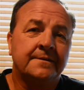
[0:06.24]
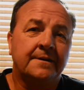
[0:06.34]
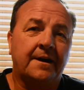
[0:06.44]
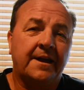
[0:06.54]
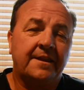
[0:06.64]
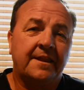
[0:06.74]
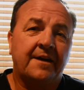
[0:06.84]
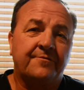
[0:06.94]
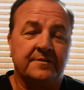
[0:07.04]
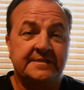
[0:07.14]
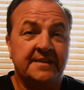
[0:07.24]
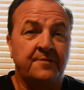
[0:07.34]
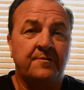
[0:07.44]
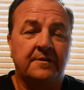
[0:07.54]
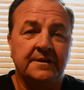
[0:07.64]
I headed out for a
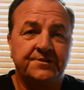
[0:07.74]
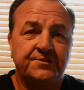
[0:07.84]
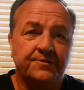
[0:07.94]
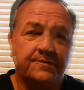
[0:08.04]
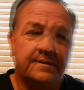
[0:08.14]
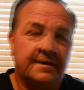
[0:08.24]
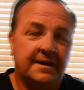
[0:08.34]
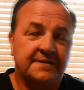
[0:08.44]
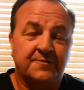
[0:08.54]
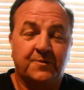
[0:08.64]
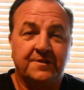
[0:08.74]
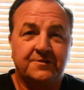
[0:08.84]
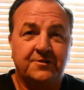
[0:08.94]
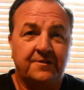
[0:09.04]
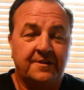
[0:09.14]
sunrise shoot. As the weather
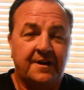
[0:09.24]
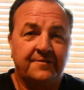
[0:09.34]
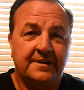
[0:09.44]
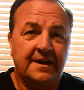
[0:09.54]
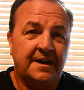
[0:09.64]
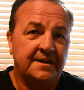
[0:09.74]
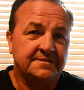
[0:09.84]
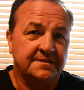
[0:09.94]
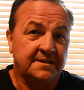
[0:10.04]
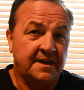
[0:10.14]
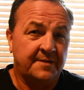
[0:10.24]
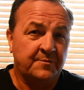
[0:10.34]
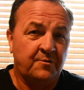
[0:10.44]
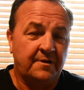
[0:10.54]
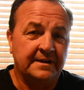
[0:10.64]
turned overcast and came
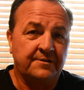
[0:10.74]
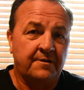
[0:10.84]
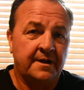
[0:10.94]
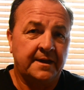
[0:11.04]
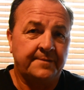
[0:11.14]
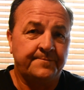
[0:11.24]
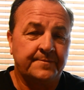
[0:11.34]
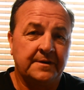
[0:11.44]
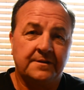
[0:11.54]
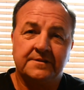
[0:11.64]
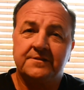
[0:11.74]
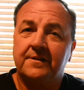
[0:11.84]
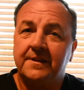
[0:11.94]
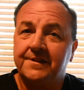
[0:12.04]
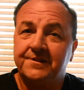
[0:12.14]
quite grey, I
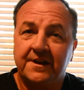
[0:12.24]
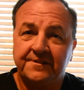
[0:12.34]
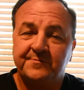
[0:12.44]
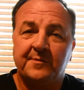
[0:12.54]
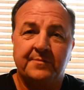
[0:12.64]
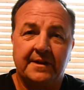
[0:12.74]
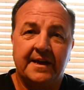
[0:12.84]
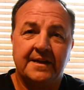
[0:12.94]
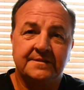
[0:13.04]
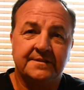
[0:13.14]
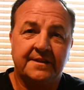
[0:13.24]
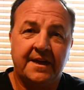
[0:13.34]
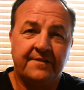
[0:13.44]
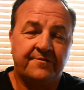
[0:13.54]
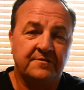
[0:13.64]
decided to change my plans and
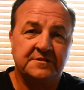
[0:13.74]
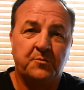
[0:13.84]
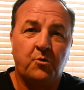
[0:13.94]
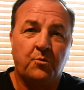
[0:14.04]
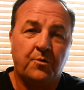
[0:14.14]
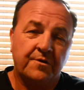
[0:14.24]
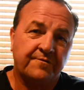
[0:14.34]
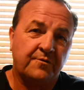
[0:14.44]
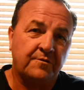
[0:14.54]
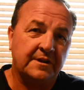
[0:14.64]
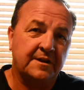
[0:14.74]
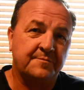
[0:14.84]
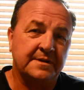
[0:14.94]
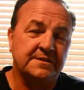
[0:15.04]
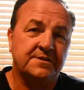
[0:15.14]
head for a small waterfall that I'd
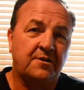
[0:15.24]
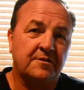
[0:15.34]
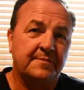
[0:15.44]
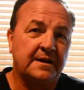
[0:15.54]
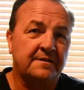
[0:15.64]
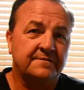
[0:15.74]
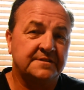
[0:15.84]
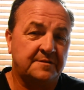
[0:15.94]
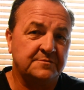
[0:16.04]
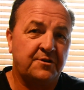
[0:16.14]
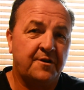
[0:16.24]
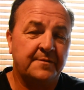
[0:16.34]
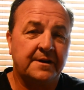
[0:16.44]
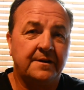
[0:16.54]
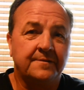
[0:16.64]
been told about some time
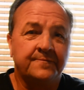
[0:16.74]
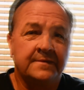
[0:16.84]
ago.